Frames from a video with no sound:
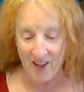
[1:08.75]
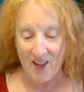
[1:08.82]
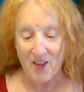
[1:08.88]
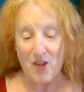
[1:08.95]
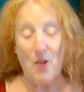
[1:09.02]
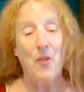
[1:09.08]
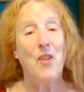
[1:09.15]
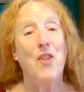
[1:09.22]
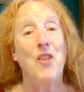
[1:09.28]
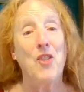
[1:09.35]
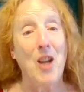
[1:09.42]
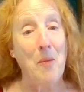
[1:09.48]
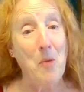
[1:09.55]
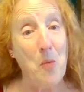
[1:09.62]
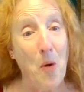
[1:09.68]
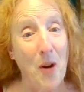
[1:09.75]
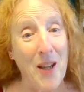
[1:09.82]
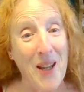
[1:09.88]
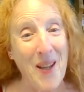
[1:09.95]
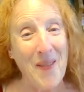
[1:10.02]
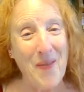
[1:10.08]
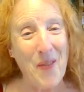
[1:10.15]
So this is
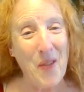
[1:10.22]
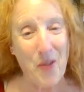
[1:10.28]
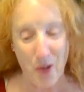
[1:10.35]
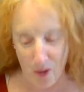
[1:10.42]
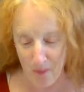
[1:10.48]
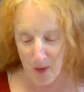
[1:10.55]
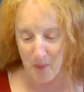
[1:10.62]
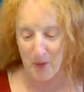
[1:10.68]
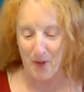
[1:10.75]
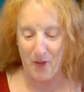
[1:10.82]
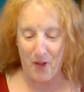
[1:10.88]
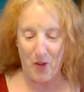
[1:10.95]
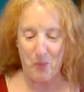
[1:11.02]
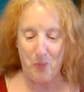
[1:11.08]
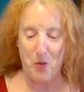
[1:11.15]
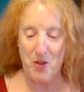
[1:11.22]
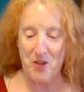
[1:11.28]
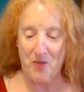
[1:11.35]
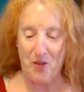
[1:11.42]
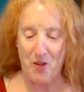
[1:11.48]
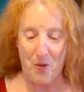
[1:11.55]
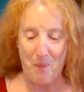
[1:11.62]
Jabberwocky from the prince's point of
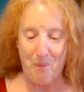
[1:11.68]
view.